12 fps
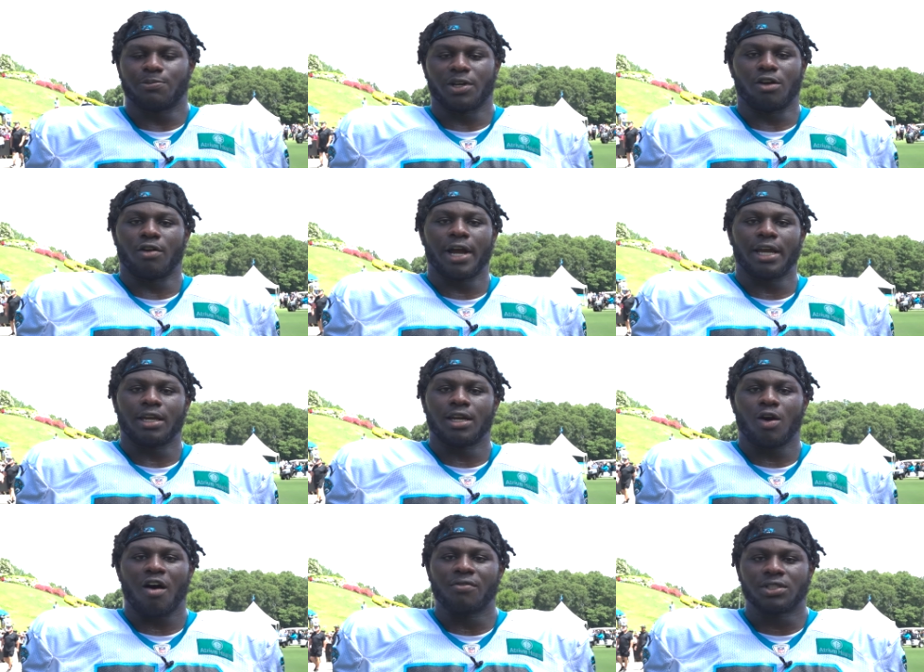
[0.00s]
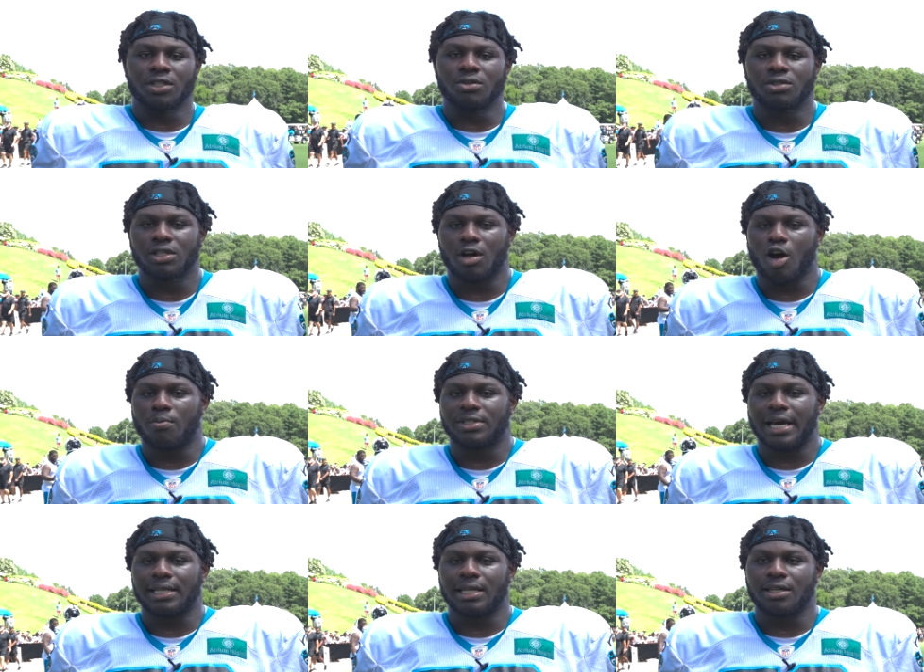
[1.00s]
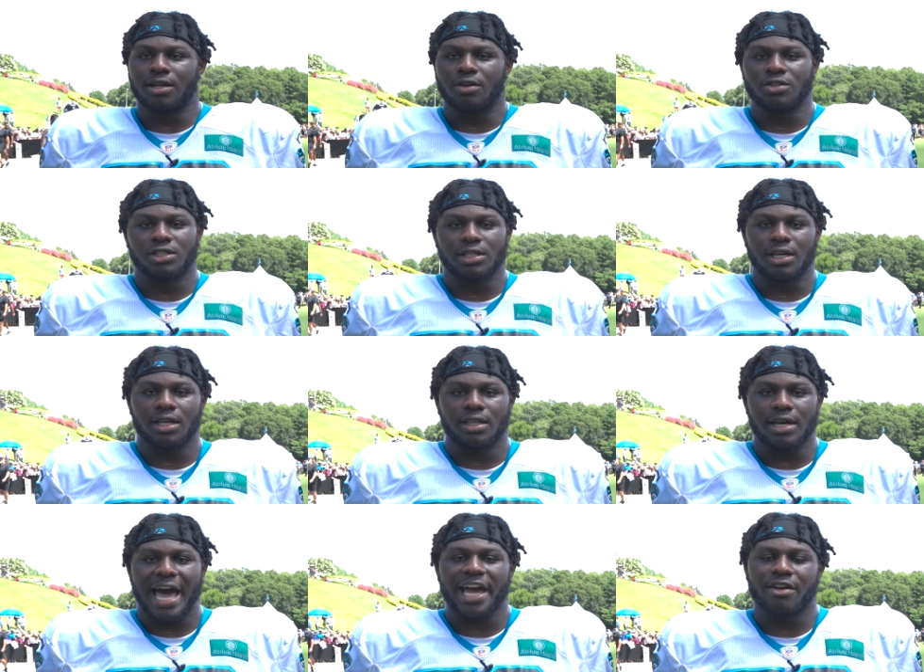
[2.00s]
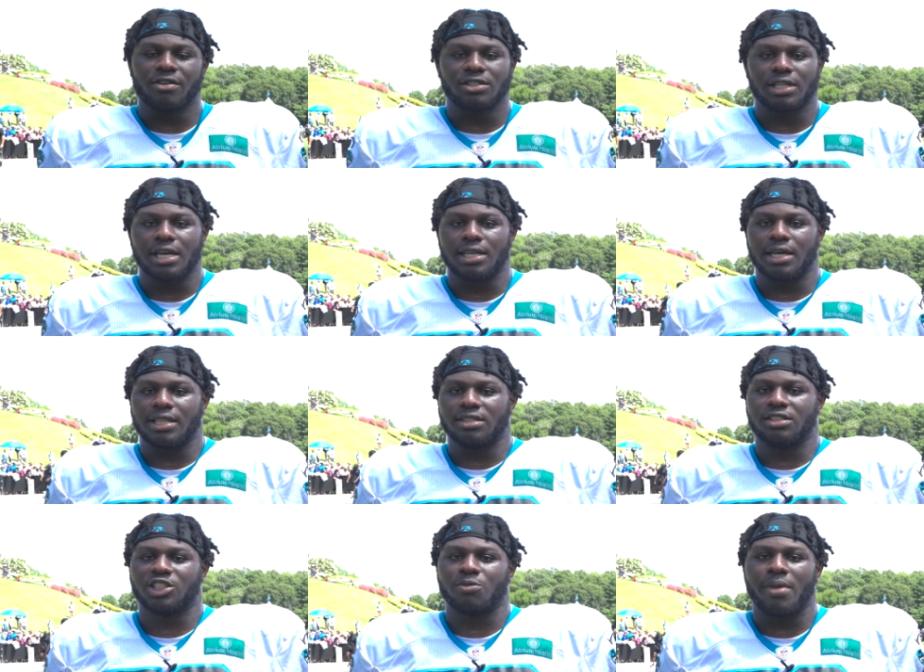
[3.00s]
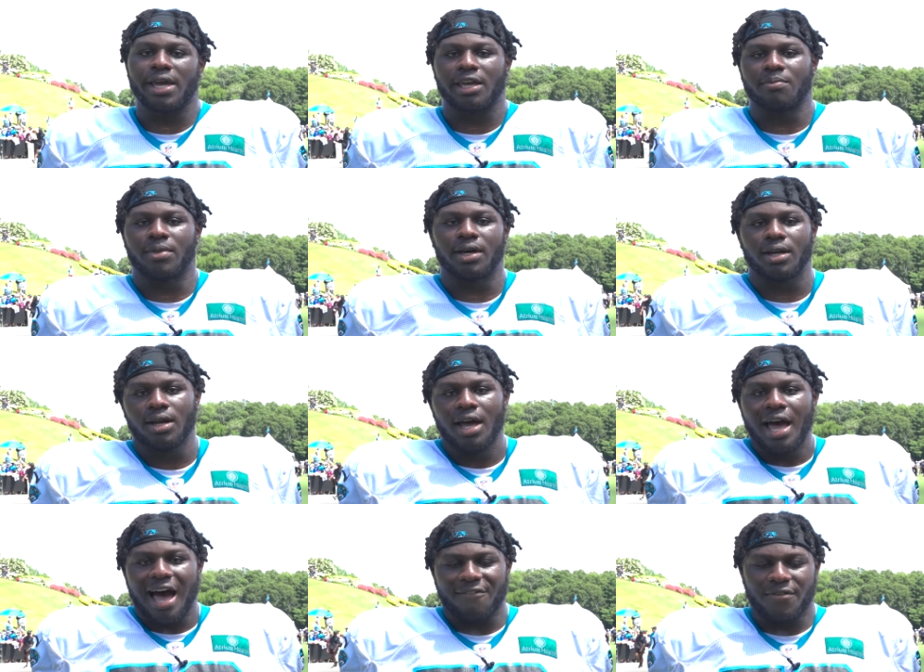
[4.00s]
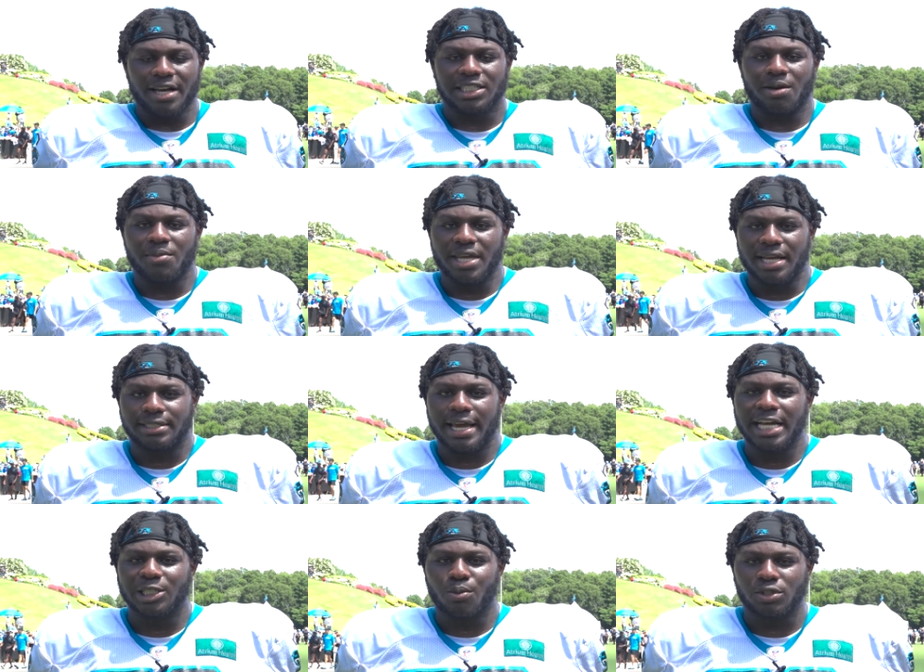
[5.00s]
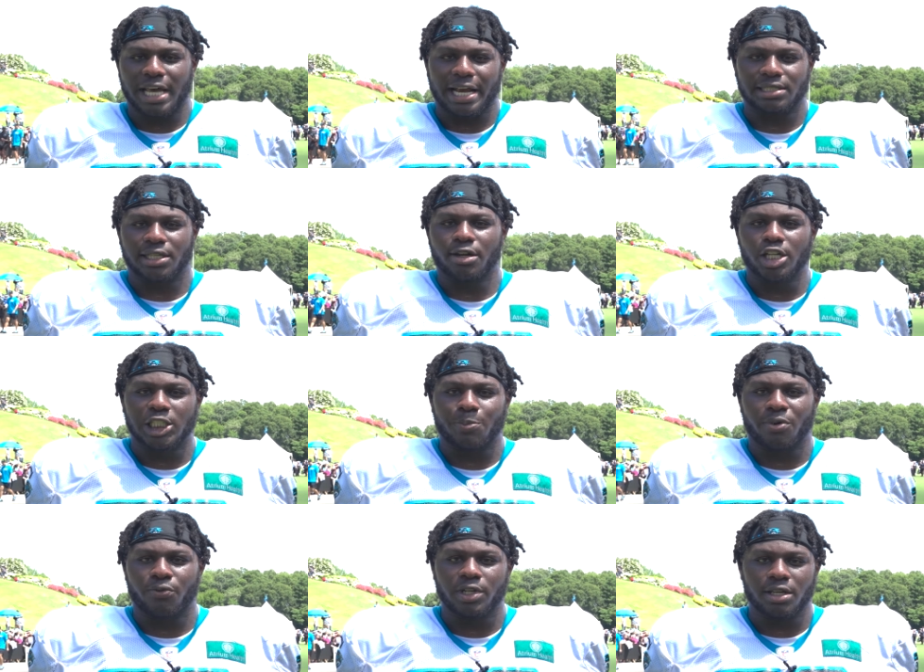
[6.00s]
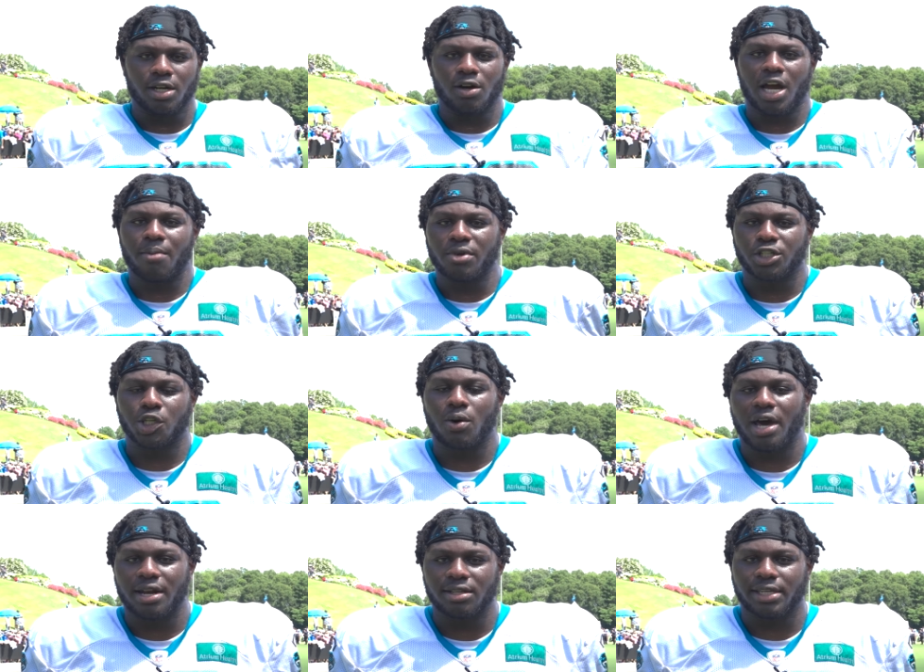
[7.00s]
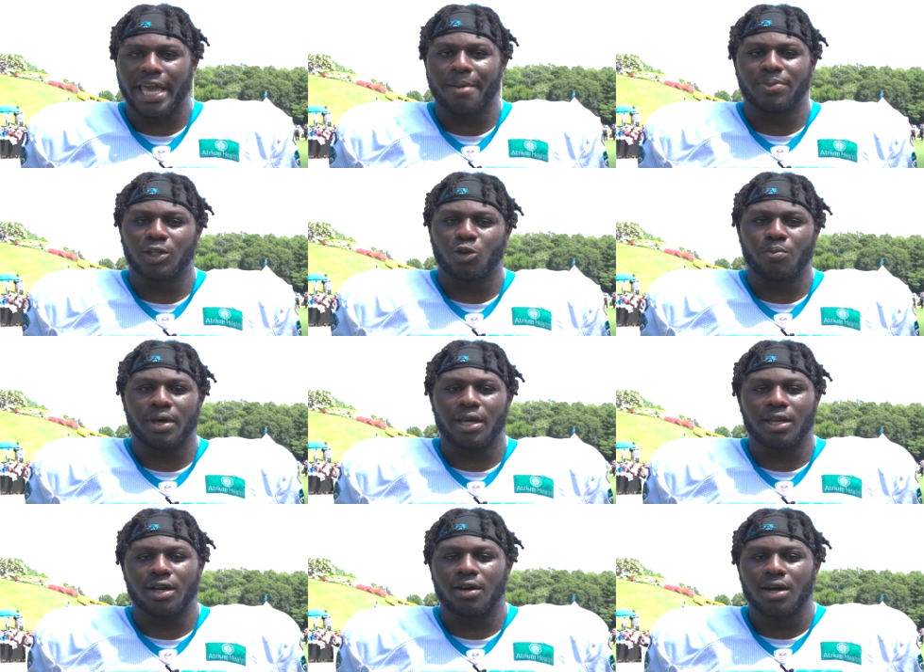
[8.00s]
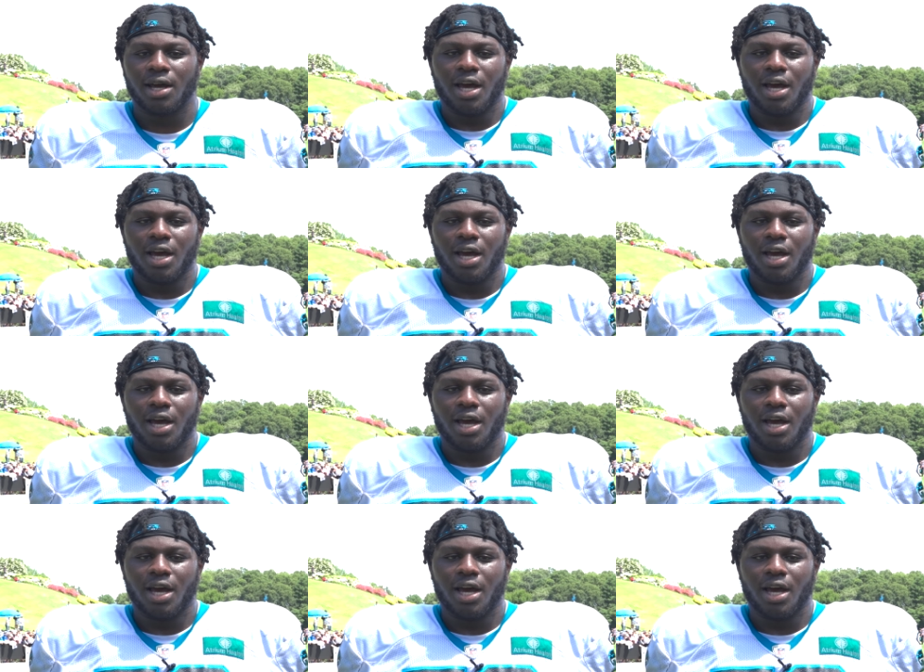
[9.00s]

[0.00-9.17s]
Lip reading: has been great. You know, obviously you see the arm talent, you know, you see the accuracy and the decision making, but I feel like some of the intangibles, like his leadership, have really, you know, come to show out in this camp a little bit. You know,